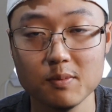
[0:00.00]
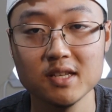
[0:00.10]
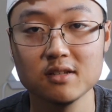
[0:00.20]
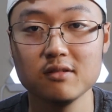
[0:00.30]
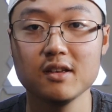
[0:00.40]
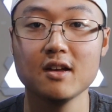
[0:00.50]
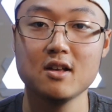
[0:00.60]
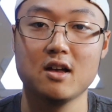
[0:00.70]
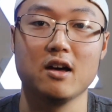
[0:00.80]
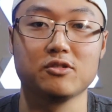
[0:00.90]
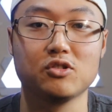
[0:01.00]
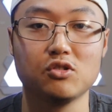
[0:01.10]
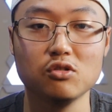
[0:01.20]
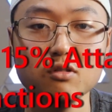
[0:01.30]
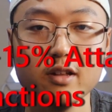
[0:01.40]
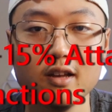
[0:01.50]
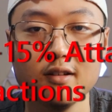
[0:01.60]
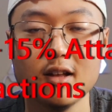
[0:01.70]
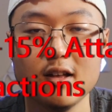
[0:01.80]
Basically, House Julia